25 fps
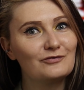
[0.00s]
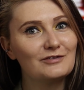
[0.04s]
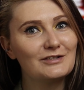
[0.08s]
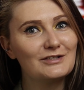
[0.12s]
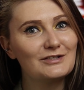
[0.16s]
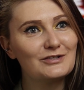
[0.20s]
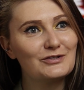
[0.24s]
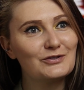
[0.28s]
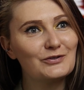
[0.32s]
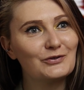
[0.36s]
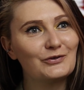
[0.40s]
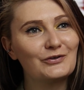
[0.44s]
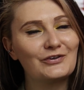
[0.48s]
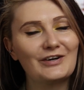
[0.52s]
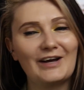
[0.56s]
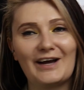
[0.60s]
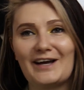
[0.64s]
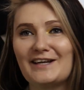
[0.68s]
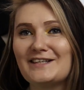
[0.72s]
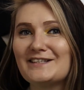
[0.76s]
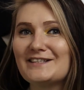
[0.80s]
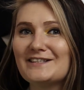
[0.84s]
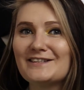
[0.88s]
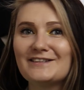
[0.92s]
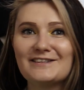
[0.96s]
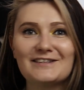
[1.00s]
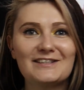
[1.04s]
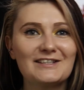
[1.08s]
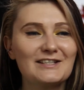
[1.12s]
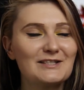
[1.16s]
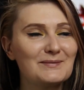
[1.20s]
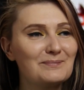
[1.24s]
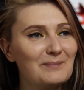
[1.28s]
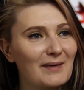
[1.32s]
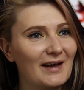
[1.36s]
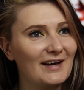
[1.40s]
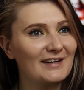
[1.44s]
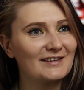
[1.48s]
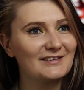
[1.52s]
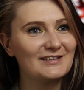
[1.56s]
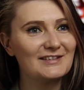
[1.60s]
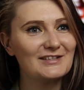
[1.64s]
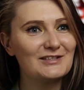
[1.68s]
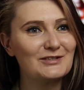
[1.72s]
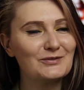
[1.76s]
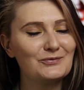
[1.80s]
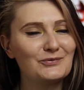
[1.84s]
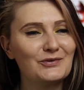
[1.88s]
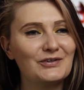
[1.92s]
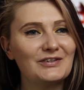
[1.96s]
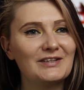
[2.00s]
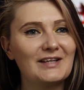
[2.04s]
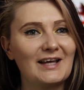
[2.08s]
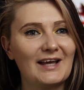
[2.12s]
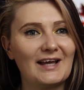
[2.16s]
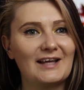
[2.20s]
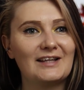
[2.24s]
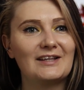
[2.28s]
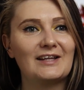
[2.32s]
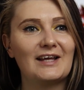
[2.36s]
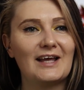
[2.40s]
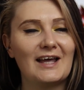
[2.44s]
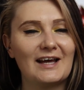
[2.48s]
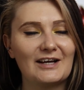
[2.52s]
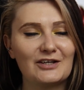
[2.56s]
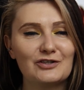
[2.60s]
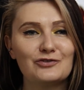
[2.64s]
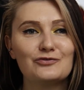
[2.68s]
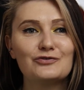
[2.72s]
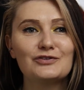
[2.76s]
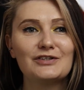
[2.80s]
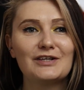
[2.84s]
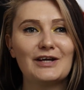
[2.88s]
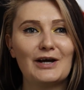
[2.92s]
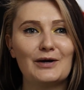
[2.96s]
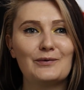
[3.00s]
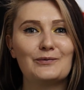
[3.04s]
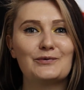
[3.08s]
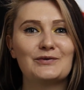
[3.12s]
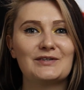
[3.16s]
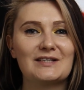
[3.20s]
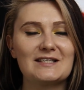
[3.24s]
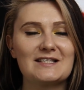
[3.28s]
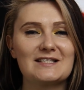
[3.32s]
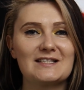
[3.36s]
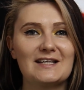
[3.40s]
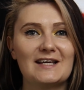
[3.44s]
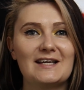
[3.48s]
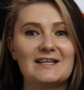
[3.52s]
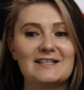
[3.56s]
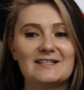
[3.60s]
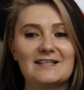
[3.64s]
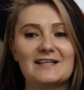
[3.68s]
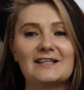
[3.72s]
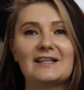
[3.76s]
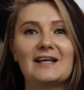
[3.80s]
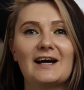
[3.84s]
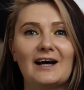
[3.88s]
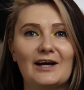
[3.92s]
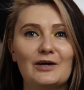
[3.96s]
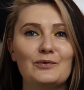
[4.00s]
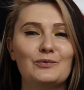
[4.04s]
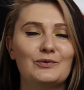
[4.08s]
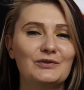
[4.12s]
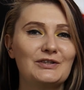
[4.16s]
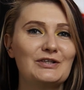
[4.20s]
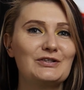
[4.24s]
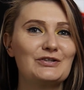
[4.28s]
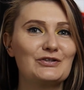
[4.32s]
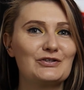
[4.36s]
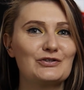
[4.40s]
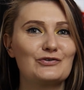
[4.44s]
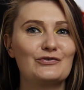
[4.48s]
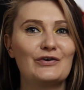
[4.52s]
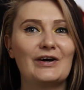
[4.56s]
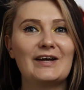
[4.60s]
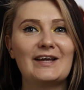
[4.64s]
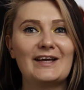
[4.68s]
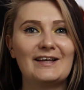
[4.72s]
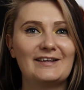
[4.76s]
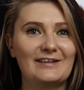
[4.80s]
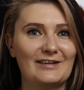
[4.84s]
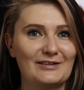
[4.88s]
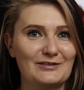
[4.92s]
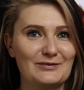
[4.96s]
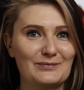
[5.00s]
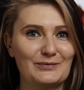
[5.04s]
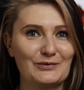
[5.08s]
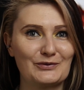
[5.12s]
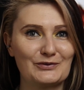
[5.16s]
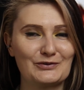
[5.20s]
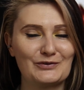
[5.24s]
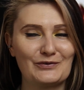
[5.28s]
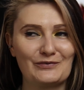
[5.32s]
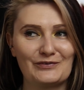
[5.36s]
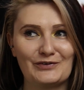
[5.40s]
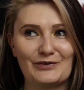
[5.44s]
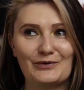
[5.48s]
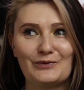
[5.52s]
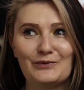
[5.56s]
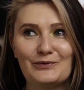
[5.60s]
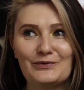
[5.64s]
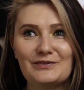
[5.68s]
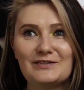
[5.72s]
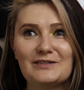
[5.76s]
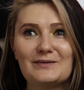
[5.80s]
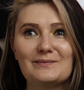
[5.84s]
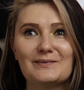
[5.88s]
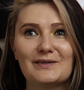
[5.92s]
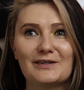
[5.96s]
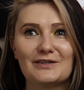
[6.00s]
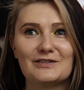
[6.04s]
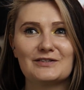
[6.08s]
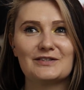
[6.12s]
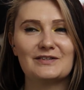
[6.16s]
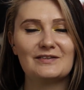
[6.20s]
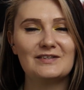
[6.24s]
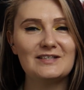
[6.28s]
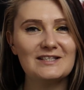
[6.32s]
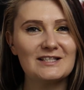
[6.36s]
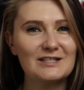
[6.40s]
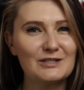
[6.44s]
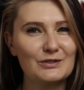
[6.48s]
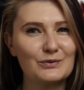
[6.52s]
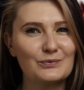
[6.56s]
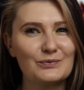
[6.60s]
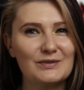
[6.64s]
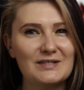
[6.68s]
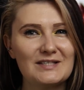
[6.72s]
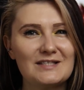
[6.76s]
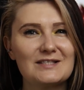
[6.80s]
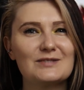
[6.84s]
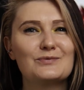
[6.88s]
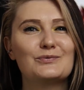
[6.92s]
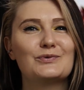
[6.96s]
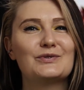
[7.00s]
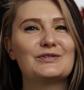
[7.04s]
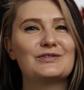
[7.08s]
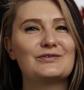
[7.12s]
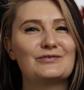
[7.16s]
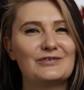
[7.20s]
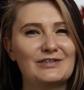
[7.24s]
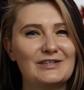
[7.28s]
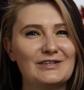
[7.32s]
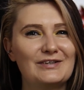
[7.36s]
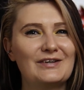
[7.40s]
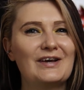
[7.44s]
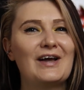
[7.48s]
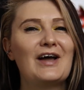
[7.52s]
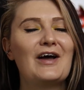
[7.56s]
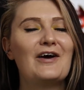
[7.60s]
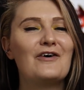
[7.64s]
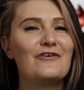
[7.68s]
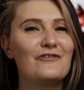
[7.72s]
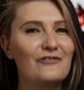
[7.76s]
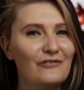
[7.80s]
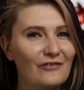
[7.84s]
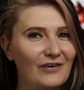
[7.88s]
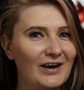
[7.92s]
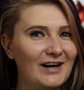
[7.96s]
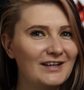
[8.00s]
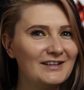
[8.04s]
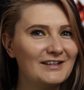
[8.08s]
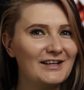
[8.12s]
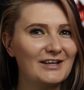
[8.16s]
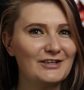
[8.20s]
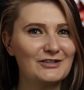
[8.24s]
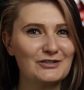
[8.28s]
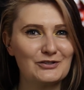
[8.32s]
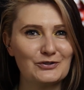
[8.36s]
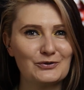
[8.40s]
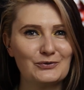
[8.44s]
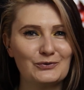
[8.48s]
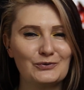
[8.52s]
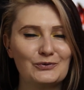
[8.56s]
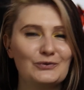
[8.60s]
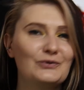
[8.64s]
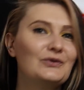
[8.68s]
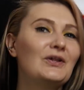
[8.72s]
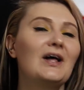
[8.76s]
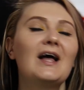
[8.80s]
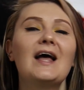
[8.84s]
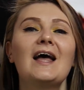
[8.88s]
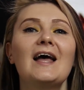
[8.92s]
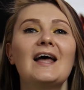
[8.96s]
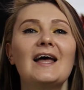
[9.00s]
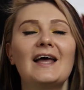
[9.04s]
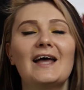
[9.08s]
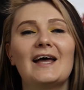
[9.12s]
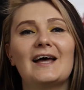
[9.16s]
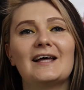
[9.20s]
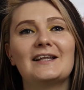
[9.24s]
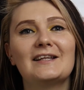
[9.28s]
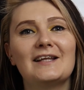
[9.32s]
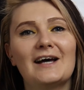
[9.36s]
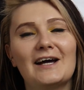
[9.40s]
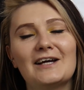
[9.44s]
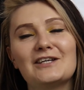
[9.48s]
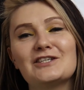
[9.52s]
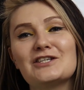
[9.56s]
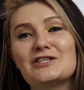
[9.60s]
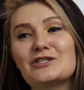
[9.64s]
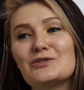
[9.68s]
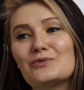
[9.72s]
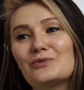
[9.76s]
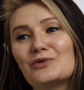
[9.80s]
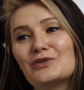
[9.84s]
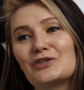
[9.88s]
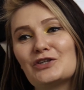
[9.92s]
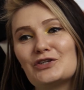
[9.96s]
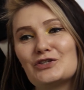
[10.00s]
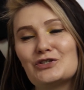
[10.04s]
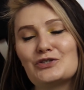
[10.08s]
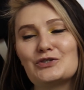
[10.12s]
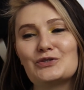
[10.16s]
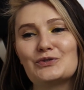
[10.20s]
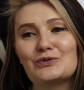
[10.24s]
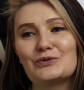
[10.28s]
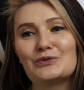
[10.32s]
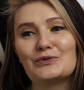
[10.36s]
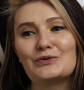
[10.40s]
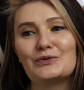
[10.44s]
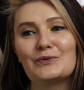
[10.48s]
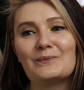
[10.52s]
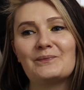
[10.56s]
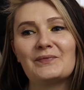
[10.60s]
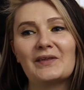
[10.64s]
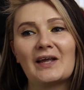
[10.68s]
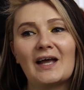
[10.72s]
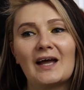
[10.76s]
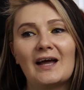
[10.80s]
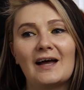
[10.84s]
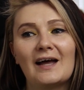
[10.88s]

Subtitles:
of the story. I didn't expect this one, and actually I want to say that I wanted to try another books of the author, because this twist was really fun and cool, and I just wanted to